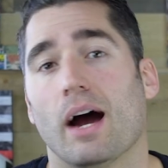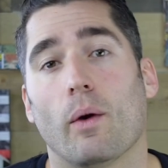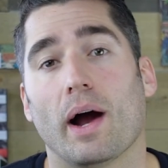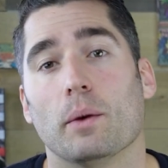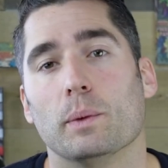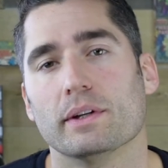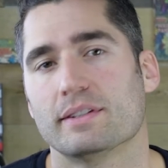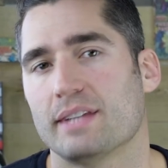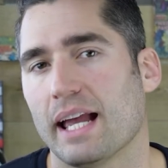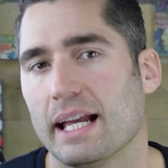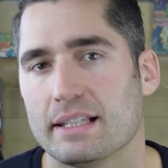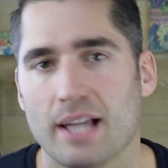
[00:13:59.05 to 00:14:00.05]
I will
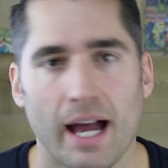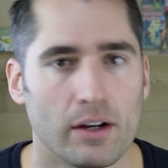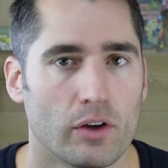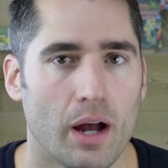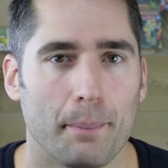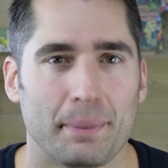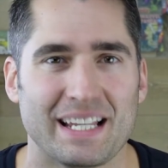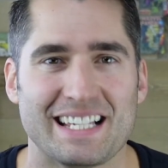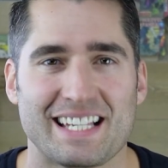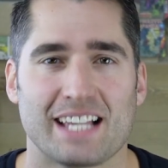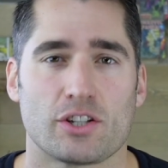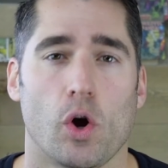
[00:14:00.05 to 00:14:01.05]
say title
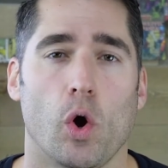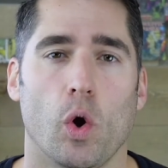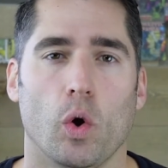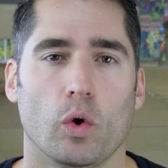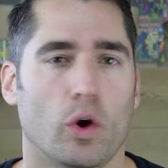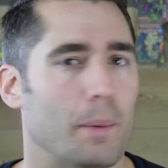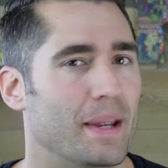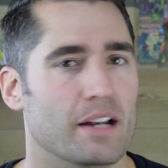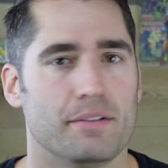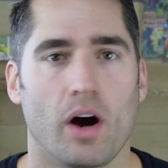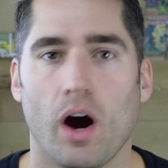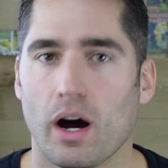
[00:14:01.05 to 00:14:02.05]
companies as a whole are made
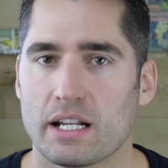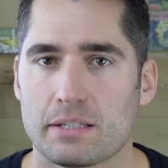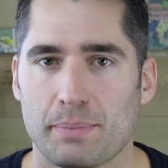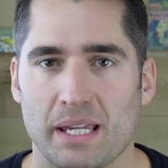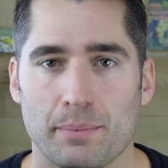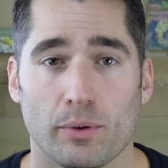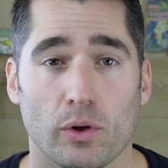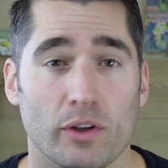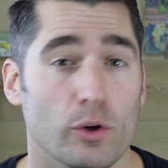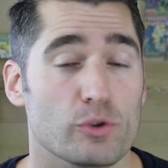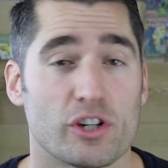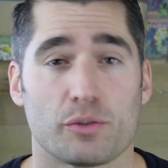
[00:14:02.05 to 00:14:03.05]
of honest people
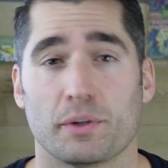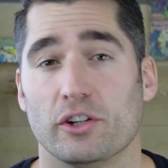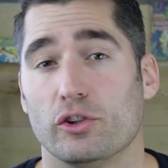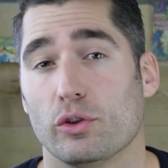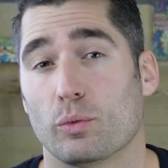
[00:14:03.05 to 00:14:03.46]
who just want to do the